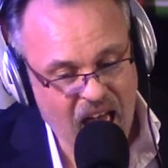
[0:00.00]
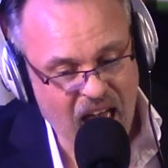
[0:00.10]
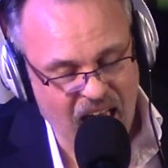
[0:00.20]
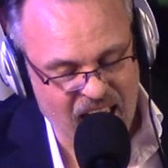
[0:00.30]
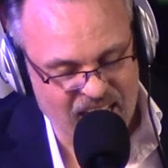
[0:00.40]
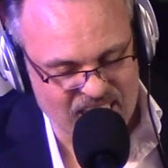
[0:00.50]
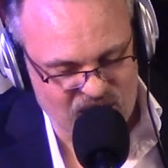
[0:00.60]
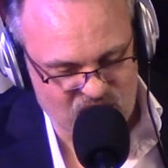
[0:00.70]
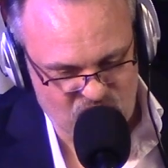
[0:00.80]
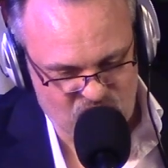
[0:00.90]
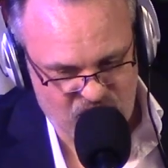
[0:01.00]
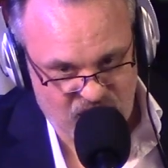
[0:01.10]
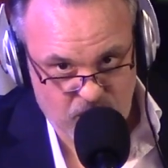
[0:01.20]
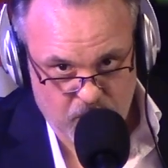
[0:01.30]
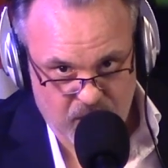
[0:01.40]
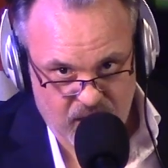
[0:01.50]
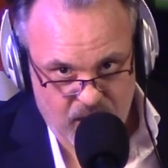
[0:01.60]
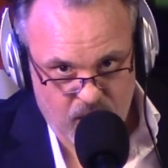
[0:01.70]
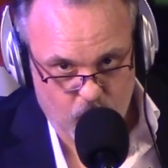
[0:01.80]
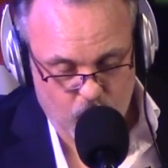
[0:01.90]
and just
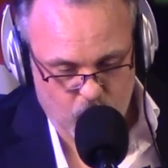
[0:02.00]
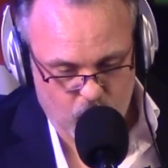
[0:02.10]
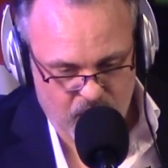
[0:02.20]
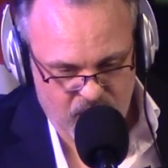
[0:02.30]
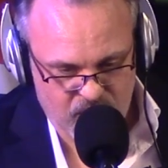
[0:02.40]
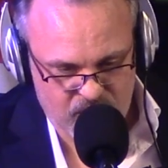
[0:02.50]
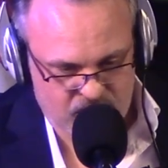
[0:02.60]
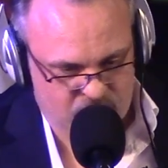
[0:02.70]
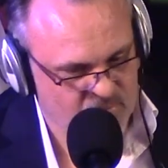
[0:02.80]
plain weird.